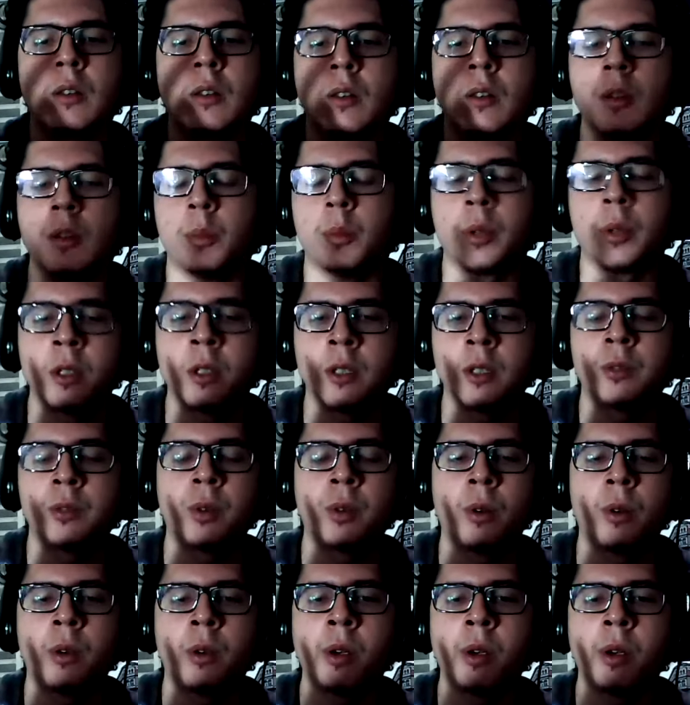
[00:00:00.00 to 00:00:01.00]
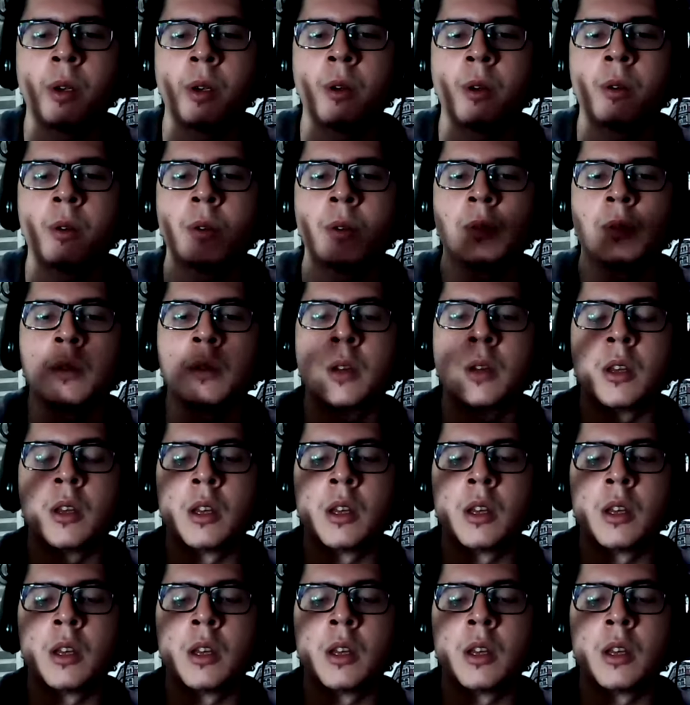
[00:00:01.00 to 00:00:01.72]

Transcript: gubernatorial